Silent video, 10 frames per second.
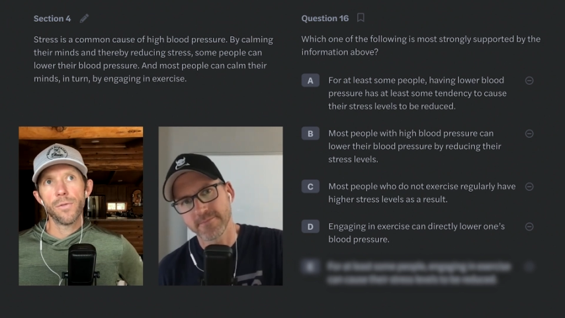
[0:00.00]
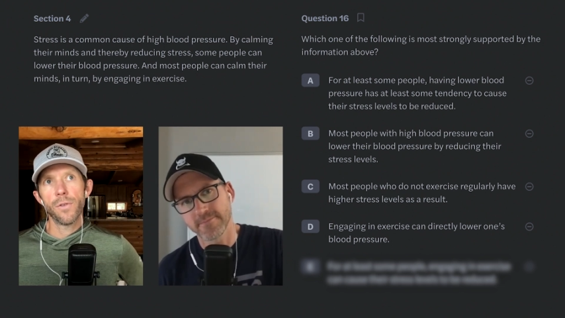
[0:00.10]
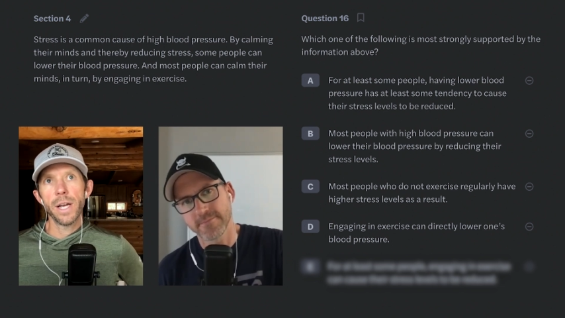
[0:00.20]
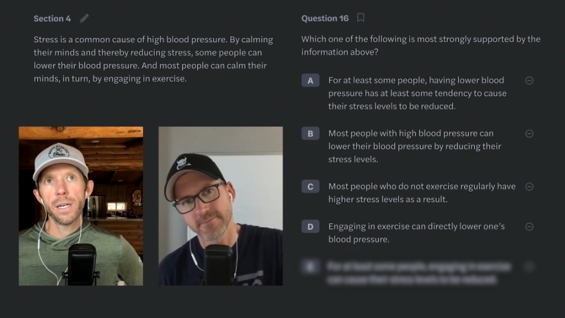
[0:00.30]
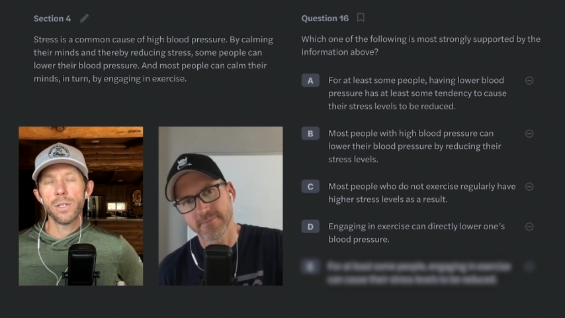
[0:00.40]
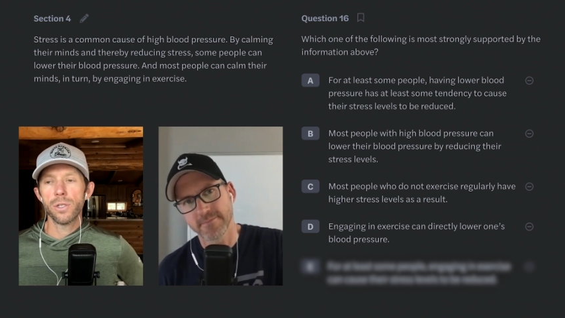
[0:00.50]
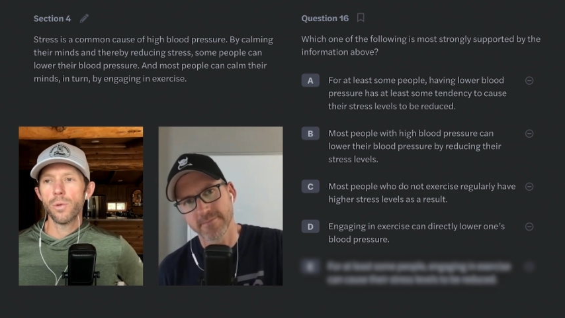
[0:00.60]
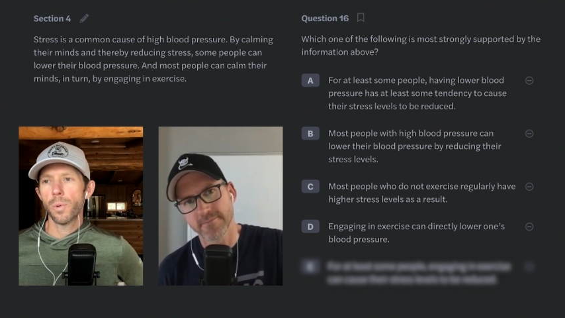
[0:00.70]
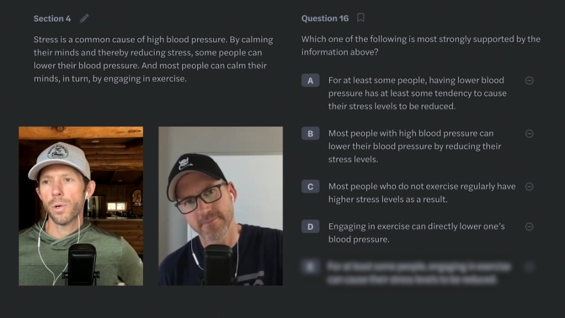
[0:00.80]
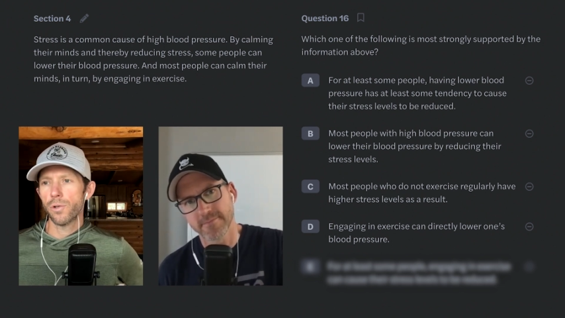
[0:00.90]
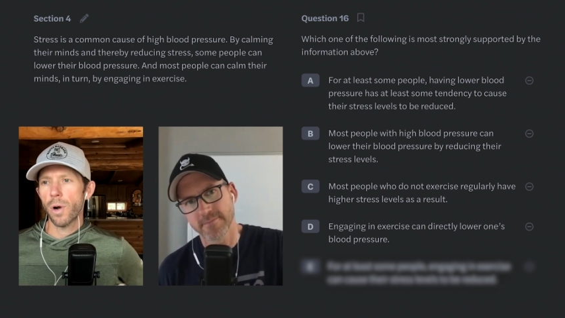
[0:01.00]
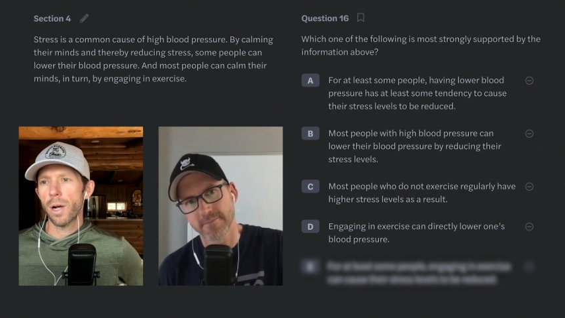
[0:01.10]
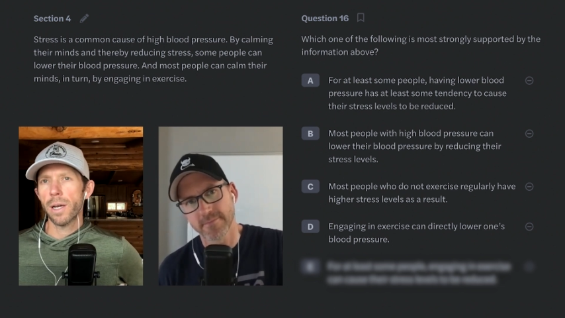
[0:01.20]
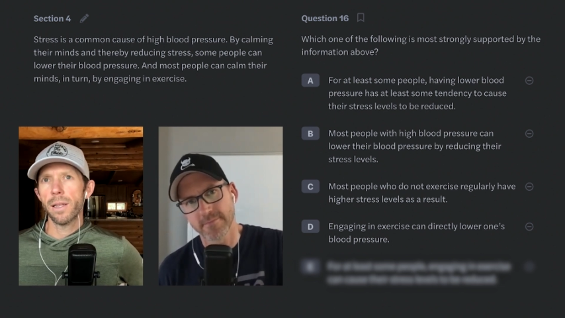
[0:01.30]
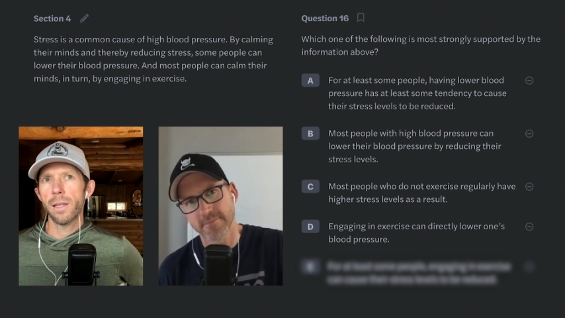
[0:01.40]
Speaker 1: friend super drunk
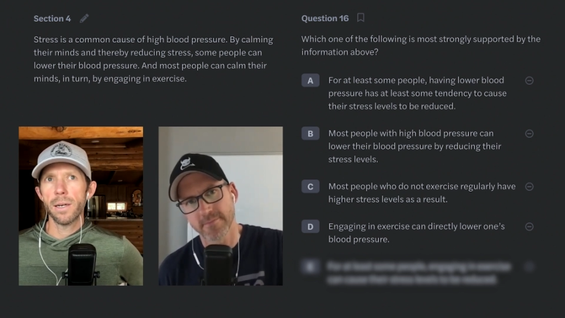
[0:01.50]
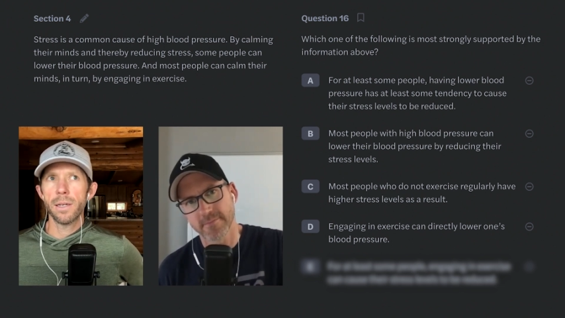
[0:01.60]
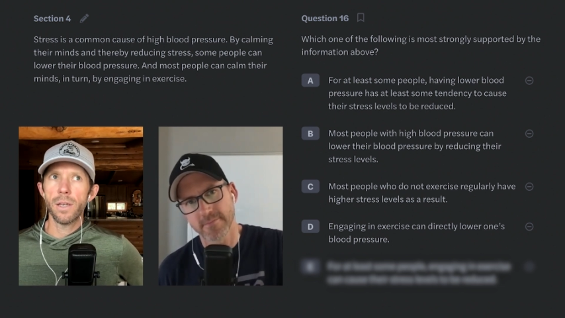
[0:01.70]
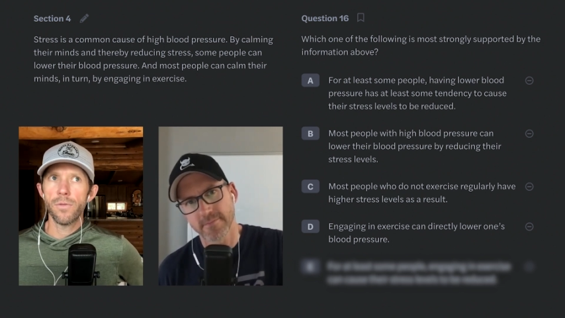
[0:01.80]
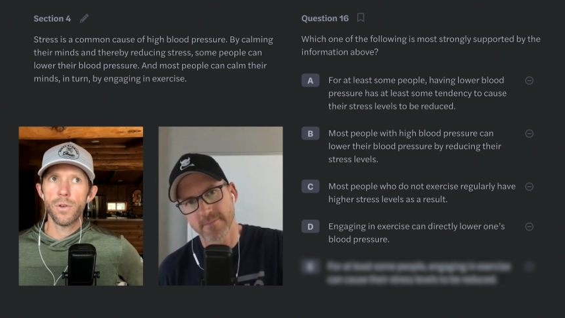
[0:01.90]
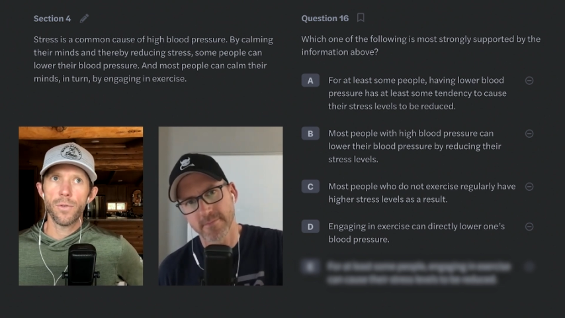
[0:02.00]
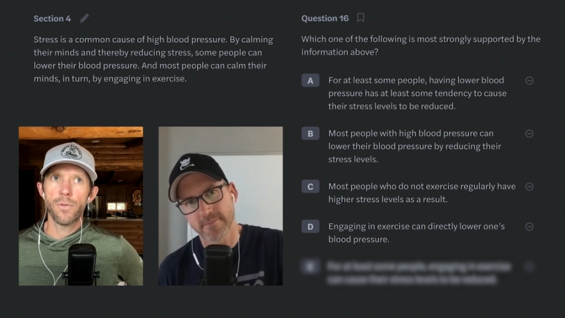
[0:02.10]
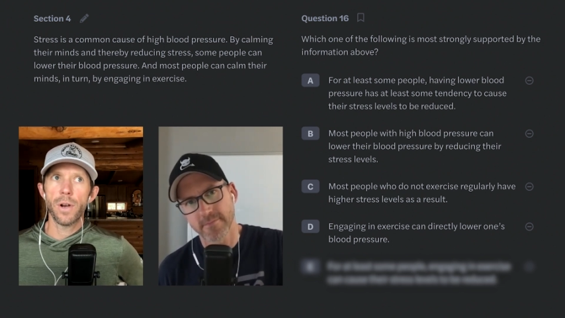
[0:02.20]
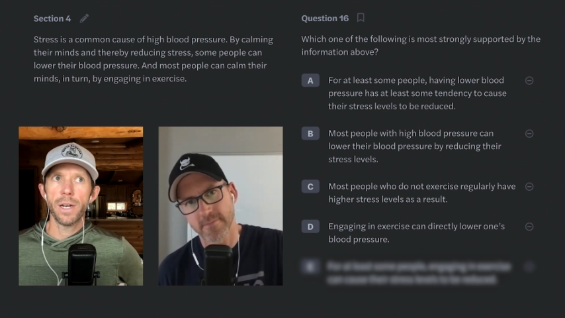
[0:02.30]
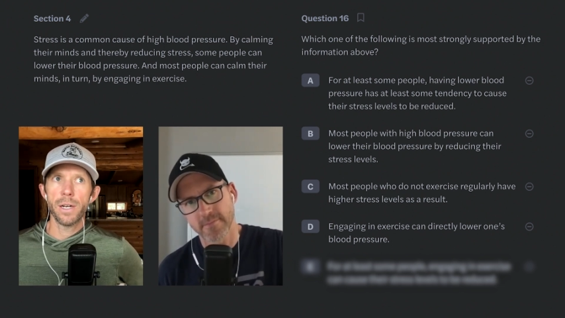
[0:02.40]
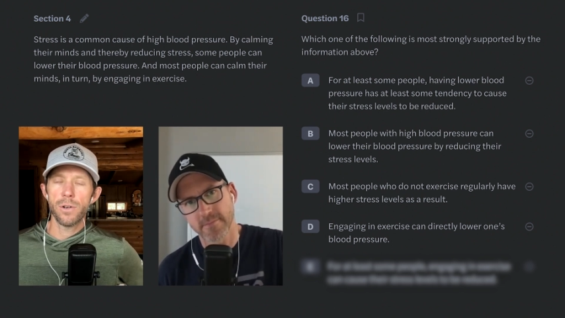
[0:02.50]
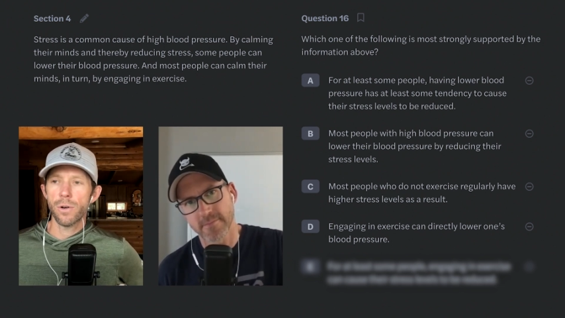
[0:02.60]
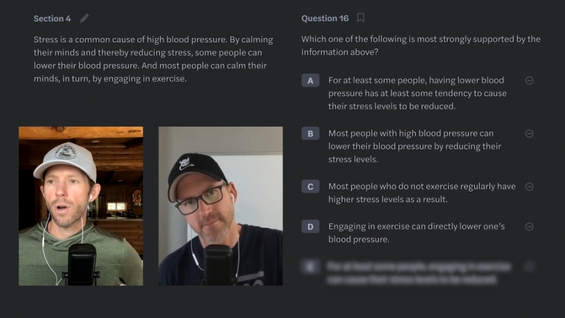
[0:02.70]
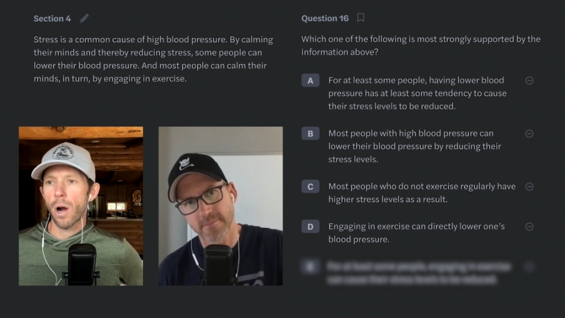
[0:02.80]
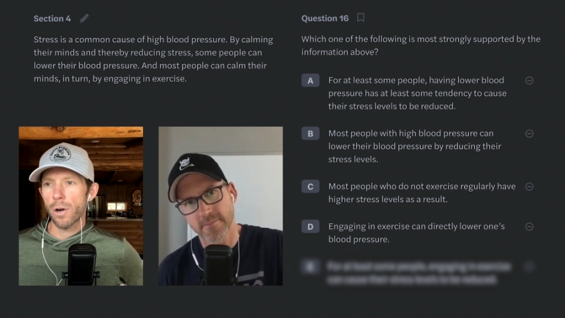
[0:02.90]
and then give your friend your
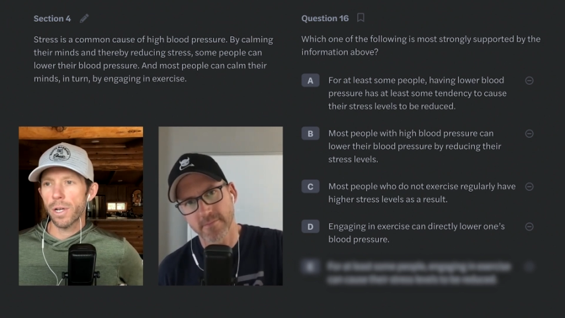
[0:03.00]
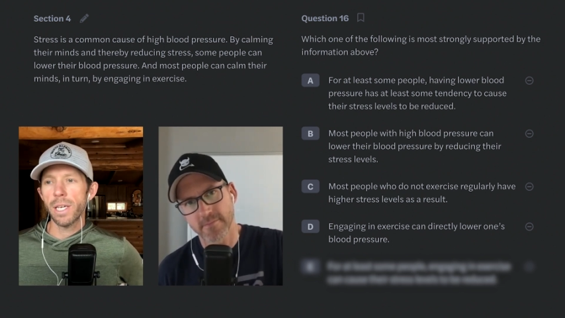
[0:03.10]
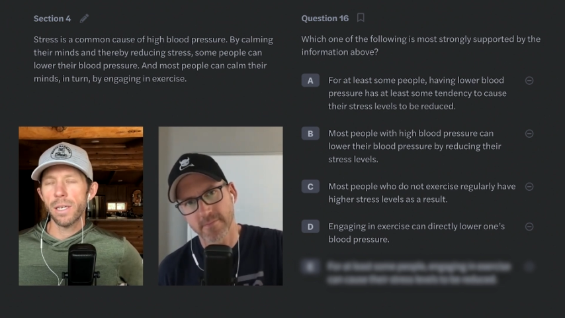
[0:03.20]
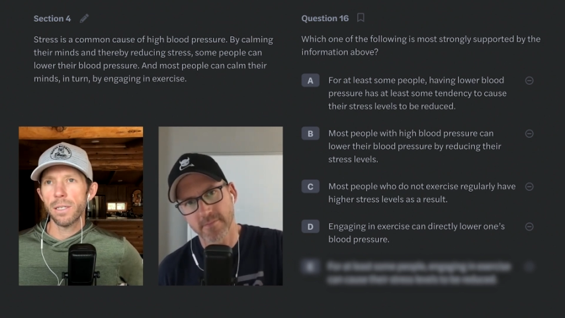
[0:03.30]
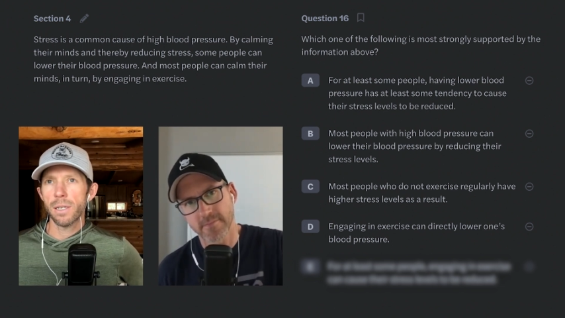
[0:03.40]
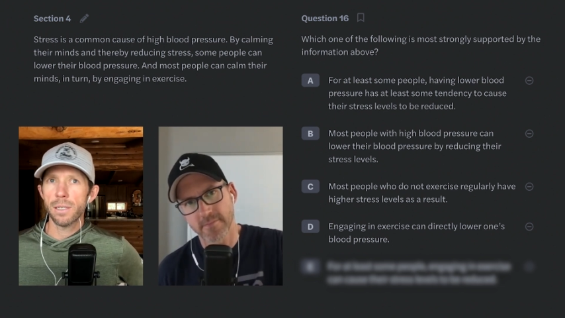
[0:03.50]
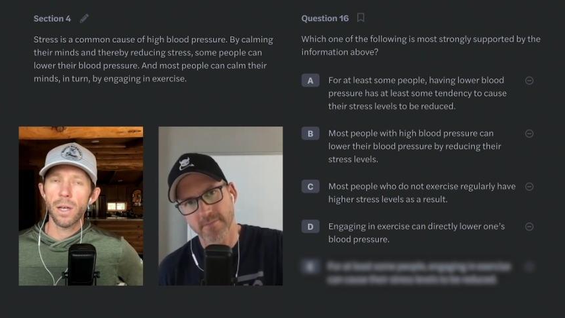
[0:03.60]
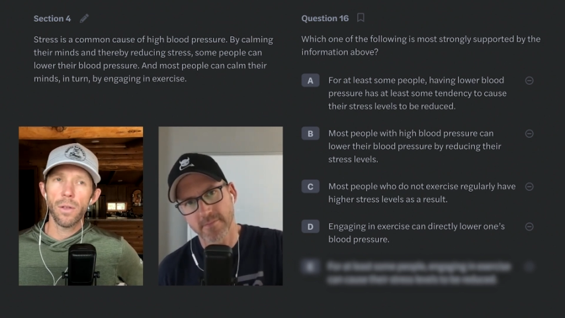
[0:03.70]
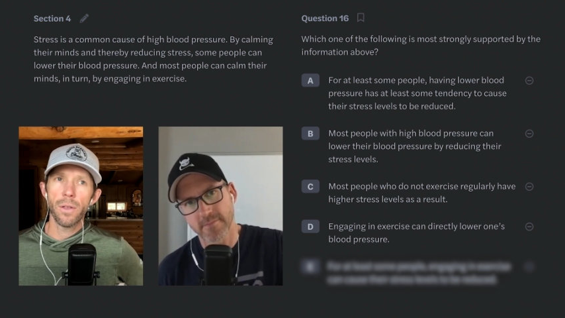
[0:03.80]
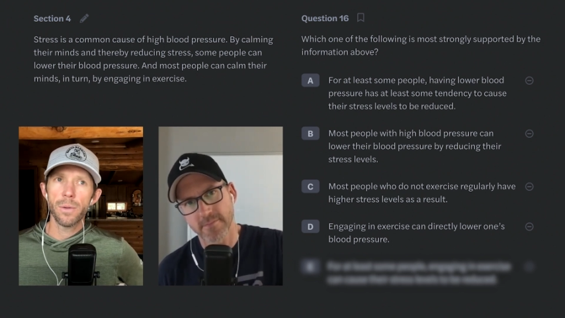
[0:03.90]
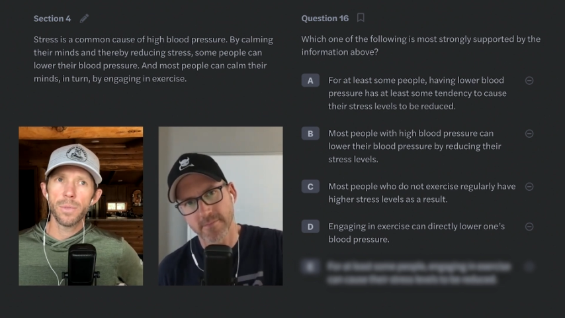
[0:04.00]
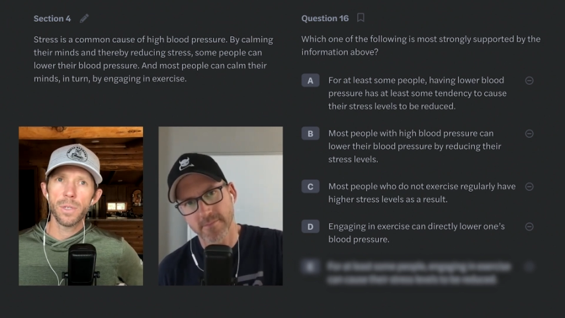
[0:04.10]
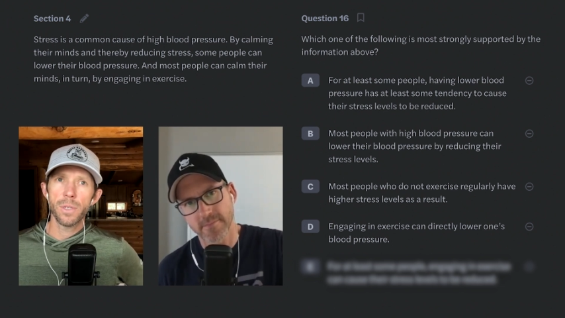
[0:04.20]
car keys and tell them to